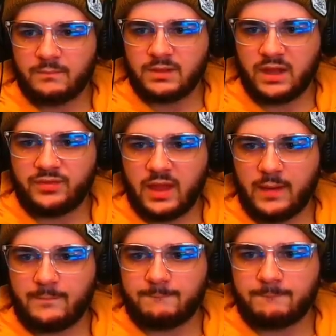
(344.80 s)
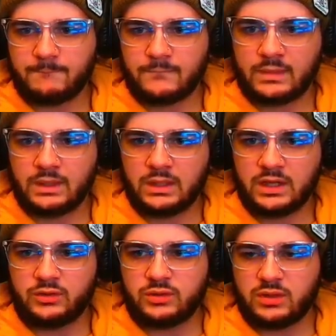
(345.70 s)
Got that. Can I
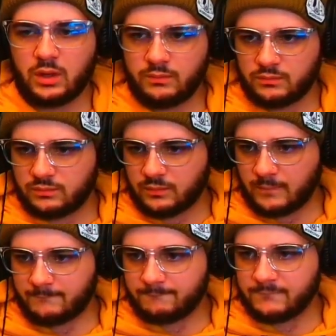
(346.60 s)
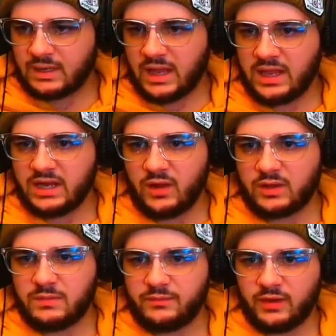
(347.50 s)
do that? Oh. Hanging out
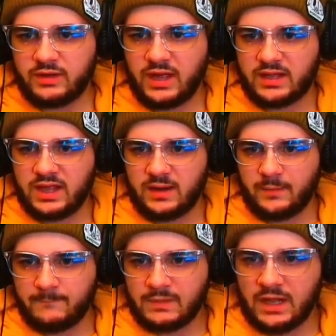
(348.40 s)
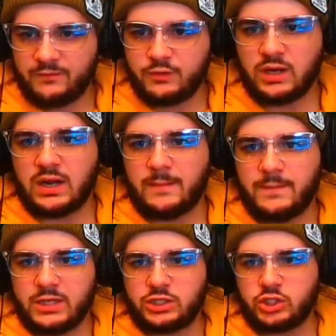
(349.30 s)
can be fun. Yeah, I can. If you're not a
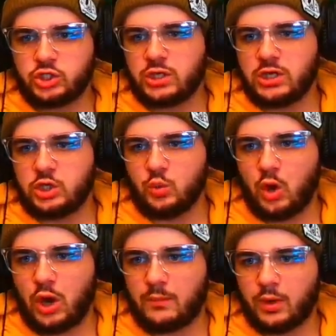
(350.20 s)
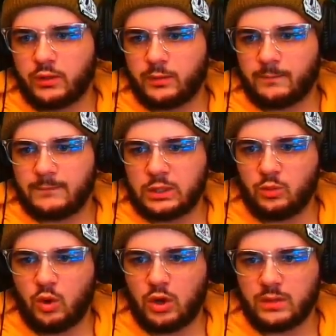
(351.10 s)
bitch, and you are, brother, you
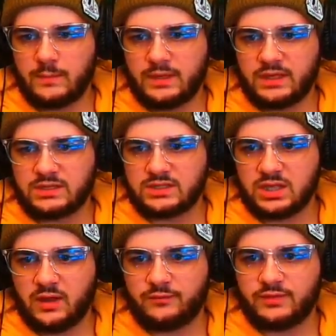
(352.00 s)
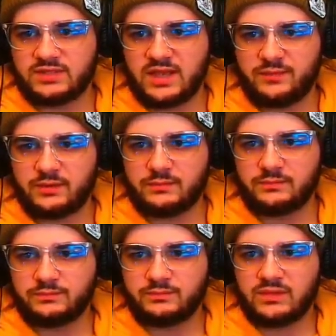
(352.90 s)
are the biggest of the seven
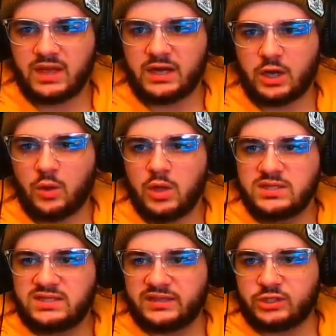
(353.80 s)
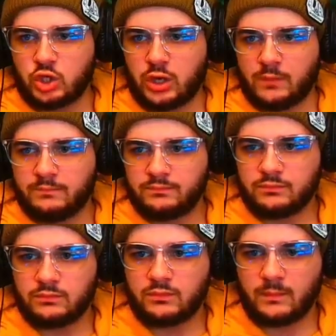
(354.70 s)
that I know. Give the
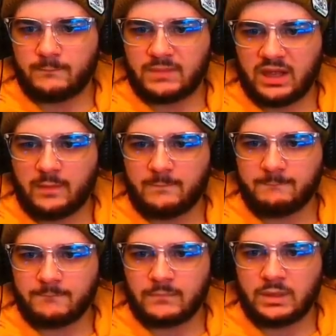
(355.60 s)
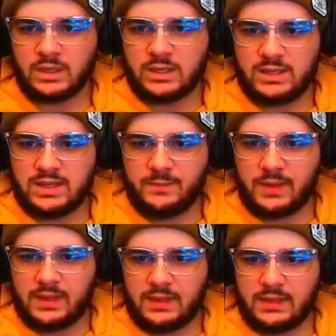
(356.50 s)
up. Okay.
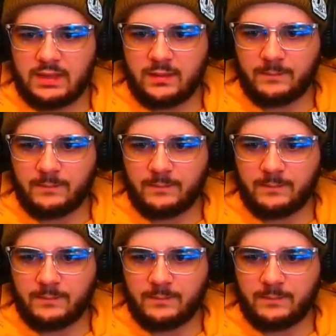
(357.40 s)
Yippee!